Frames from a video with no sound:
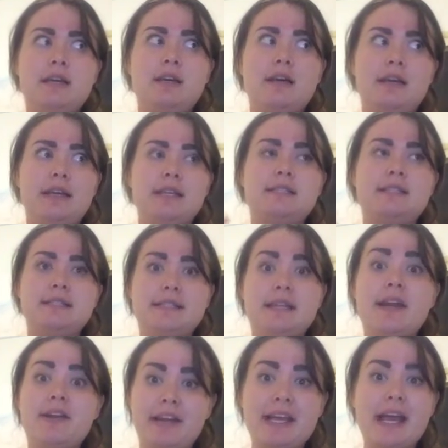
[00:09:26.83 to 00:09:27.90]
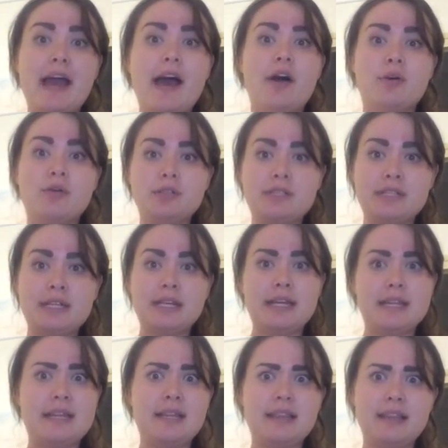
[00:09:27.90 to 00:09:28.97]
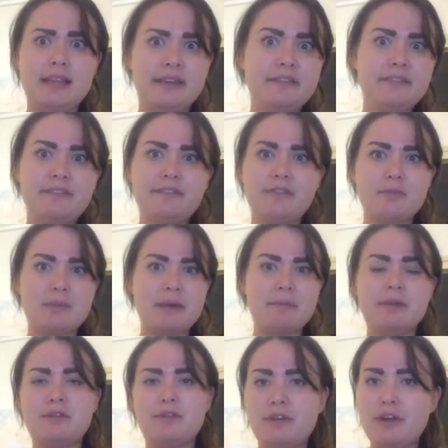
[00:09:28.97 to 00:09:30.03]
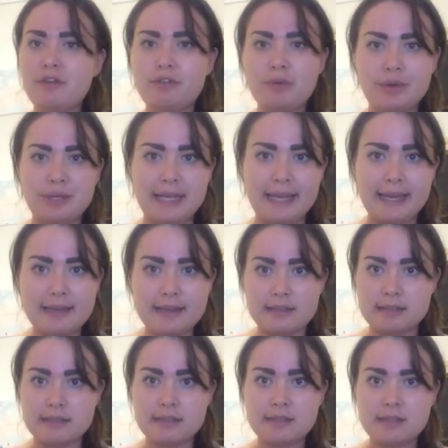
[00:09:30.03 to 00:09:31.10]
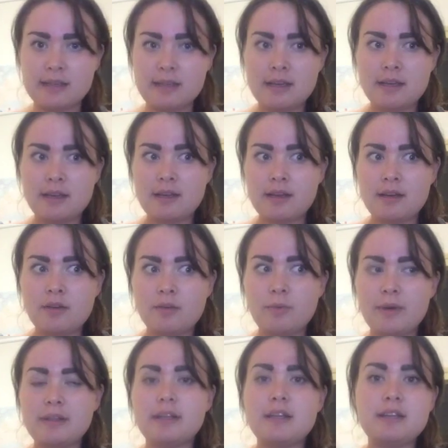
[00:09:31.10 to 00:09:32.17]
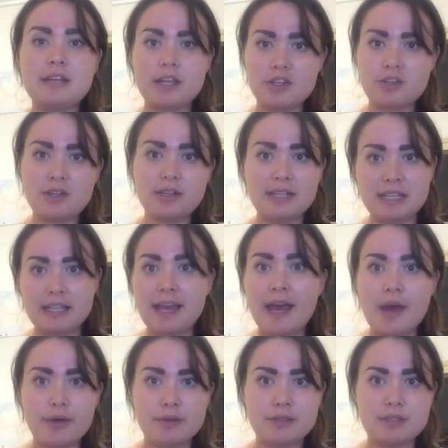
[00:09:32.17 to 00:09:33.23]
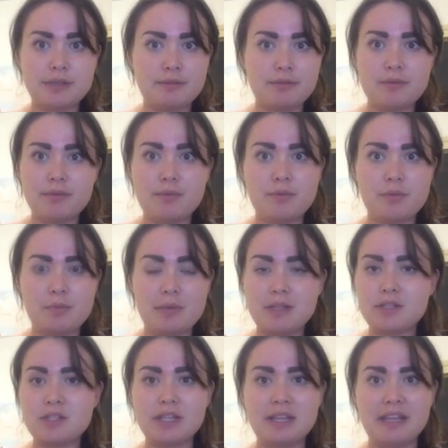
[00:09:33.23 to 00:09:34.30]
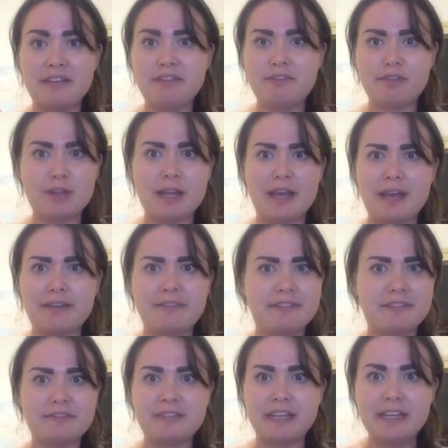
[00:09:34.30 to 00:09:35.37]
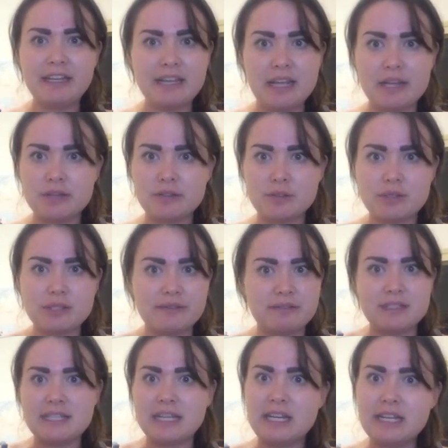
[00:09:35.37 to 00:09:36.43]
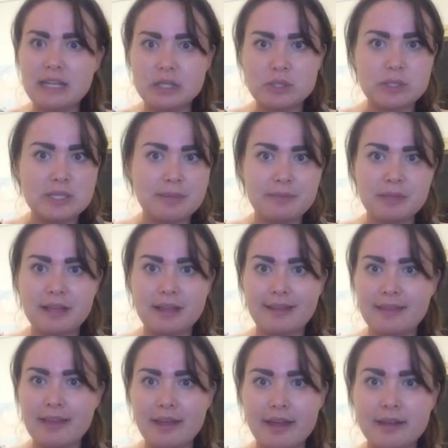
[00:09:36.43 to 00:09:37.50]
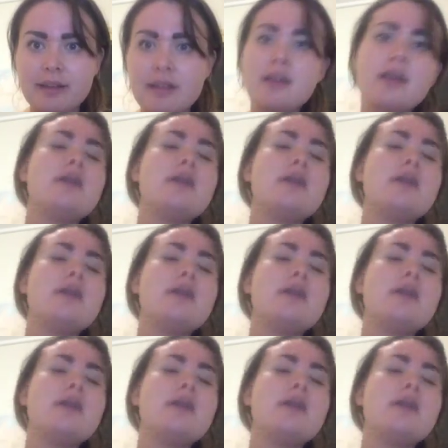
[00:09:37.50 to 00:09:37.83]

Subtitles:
I guess the dairy cows, they live for maybe 3 or 4 years, when naturally the cows were meant to live for like 15 years or 17 years or something like that.